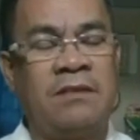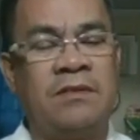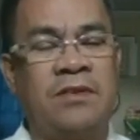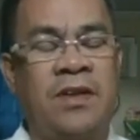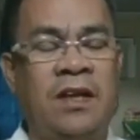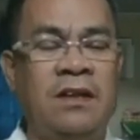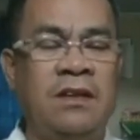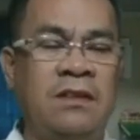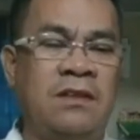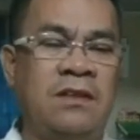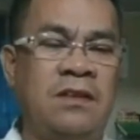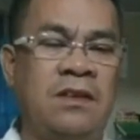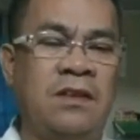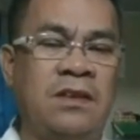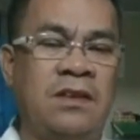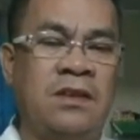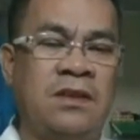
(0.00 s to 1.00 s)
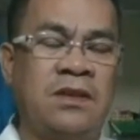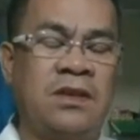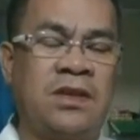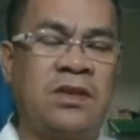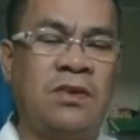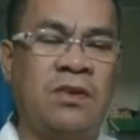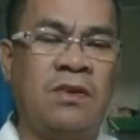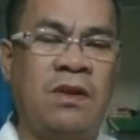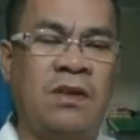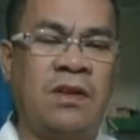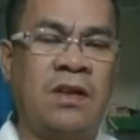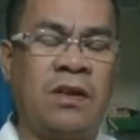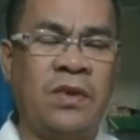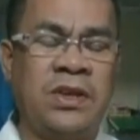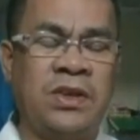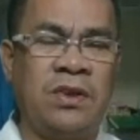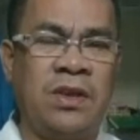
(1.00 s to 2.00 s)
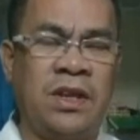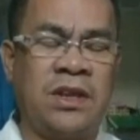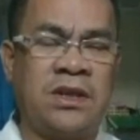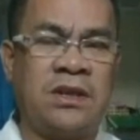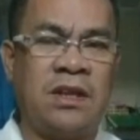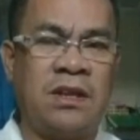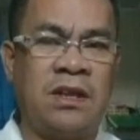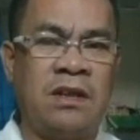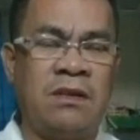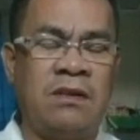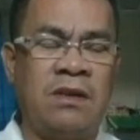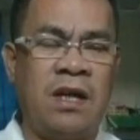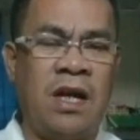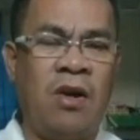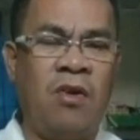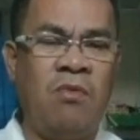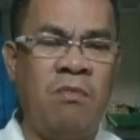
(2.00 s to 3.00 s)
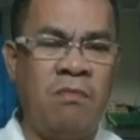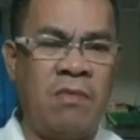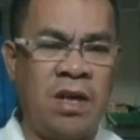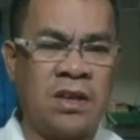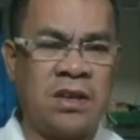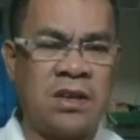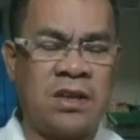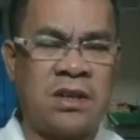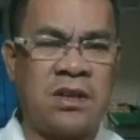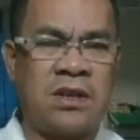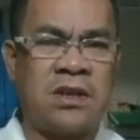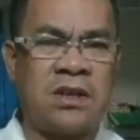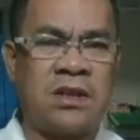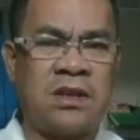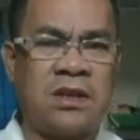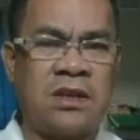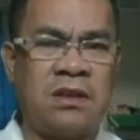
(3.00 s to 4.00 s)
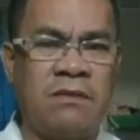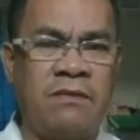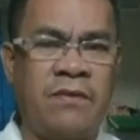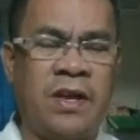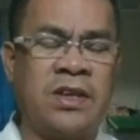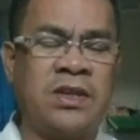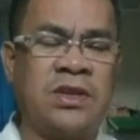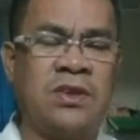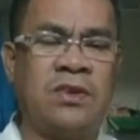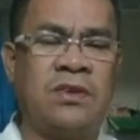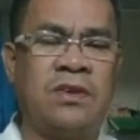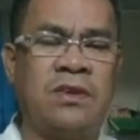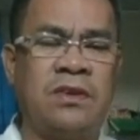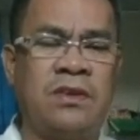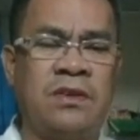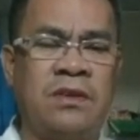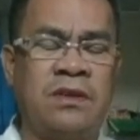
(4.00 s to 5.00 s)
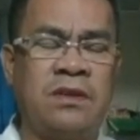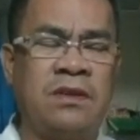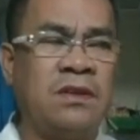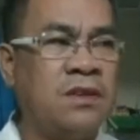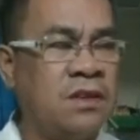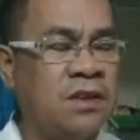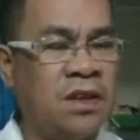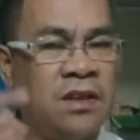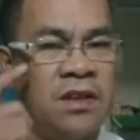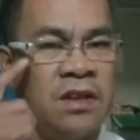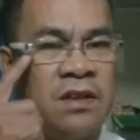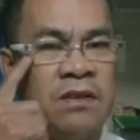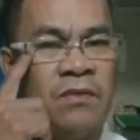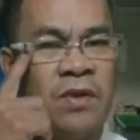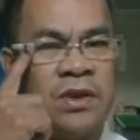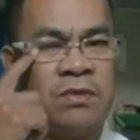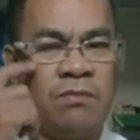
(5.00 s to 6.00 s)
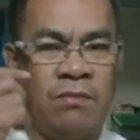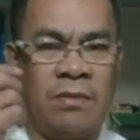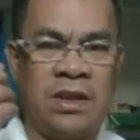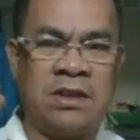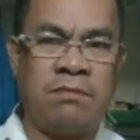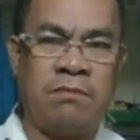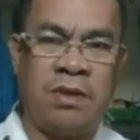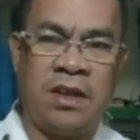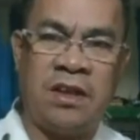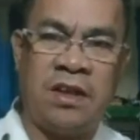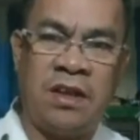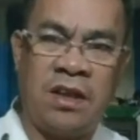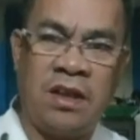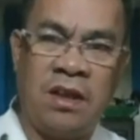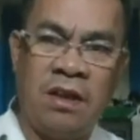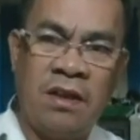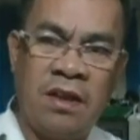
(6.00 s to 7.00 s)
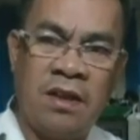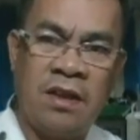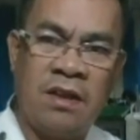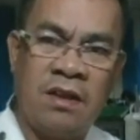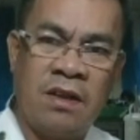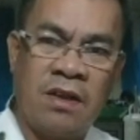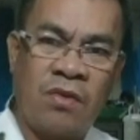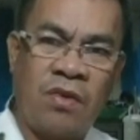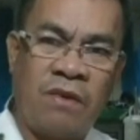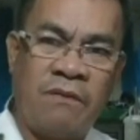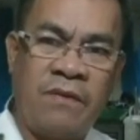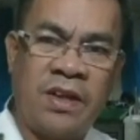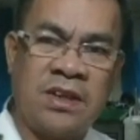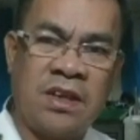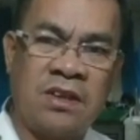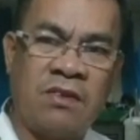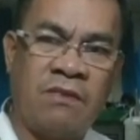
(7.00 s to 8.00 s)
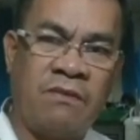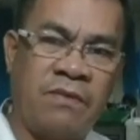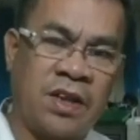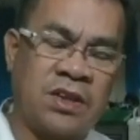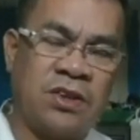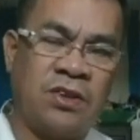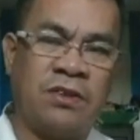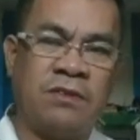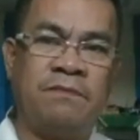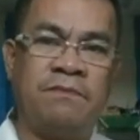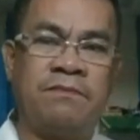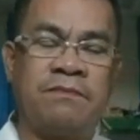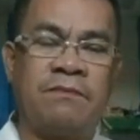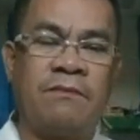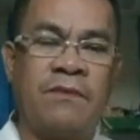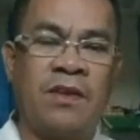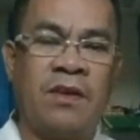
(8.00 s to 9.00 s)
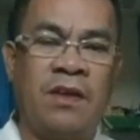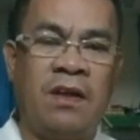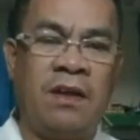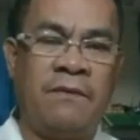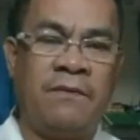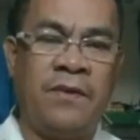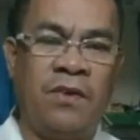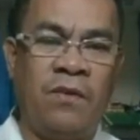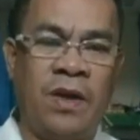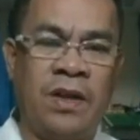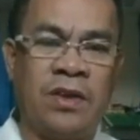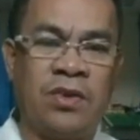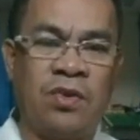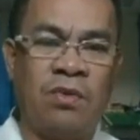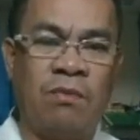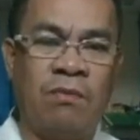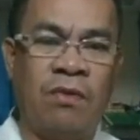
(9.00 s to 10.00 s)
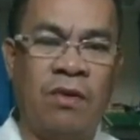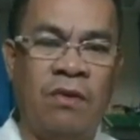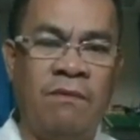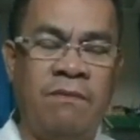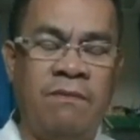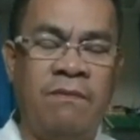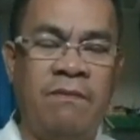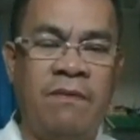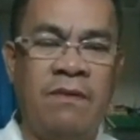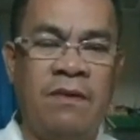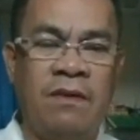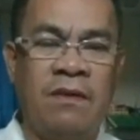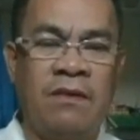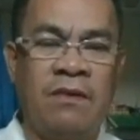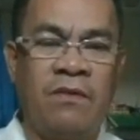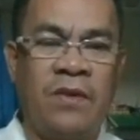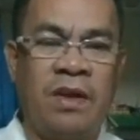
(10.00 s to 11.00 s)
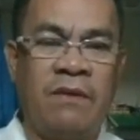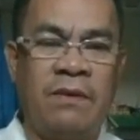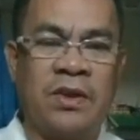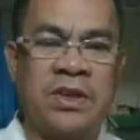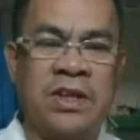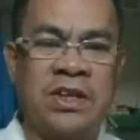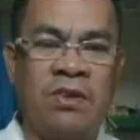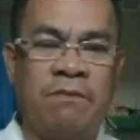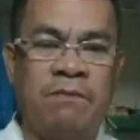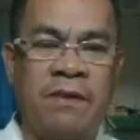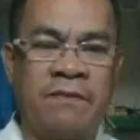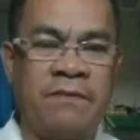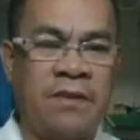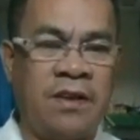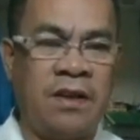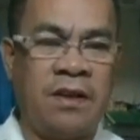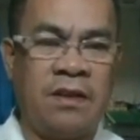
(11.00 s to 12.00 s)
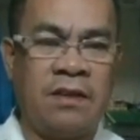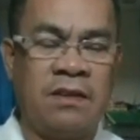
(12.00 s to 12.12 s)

Okay? So the question is, how much friction needed? What must be the coefficient of friction if you want to move with a velocity of 50?